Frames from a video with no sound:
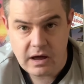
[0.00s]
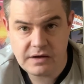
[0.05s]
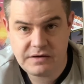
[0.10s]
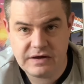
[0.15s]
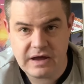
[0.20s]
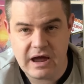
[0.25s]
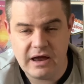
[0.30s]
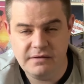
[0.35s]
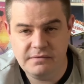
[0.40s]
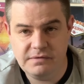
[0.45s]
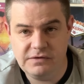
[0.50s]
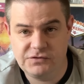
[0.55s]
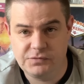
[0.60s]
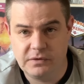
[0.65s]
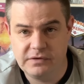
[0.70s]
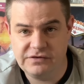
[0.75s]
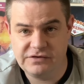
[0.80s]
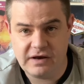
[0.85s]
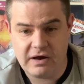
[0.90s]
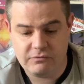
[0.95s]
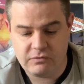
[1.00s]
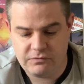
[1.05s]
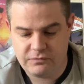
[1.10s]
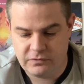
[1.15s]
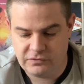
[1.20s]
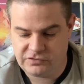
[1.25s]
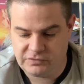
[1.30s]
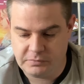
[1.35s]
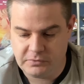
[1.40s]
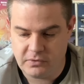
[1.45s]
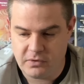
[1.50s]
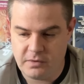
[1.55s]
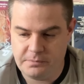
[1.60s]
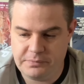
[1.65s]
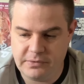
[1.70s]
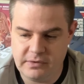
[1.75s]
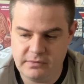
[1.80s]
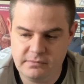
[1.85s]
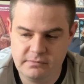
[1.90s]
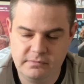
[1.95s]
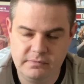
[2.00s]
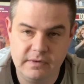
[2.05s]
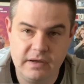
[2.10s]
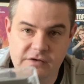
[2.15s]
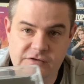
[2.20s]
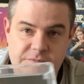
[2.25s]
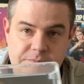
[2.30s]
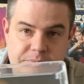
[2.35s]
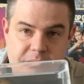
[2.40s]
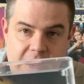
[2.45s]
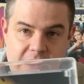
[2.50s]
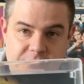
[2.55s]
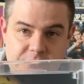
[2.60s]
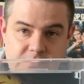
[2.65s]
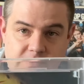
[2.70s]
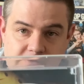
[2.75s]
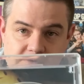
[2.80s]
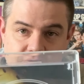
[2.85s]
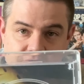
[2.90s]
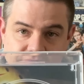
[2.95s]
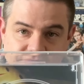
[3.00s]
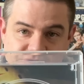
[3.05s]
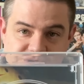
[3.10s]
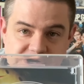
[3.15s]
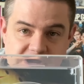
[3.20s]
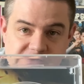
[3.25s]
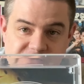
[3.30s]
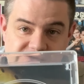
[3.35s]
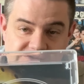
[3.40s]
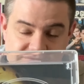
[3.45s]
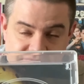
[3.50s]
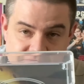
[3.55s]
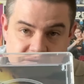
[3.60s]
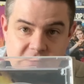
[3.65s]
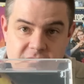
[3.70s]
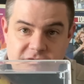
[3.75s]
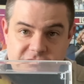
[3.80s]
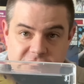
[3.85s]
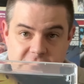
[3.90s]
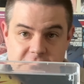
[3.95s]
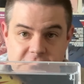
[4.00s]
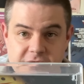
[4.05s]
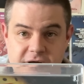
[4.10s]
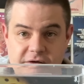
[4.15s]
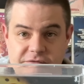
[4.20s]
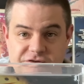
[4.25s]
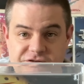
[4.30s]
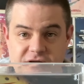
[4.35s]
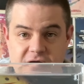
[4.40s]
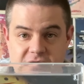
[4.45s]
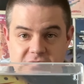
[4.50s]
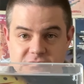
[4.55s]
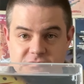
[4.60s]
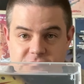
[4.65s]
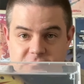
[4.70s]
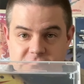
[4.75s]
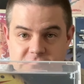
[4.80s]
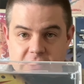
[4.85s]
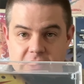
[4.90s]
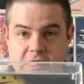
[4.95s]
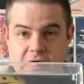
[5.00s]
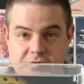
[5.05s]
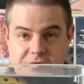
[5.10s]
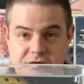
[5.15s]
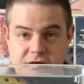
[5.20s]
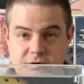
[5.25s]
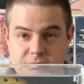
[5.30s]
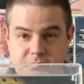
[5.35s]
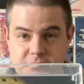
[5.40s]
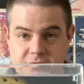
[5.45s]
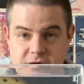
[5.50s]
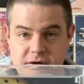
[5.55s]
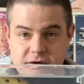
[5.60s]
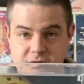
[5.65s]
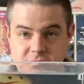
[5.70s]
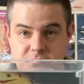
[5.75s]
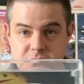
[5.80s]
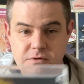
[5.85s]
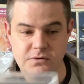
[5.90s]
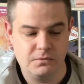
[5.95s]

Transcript: Again, this one doesn't have reversible art, but nice background art of Jason, funnily enough, standing in front of a hockey arena in New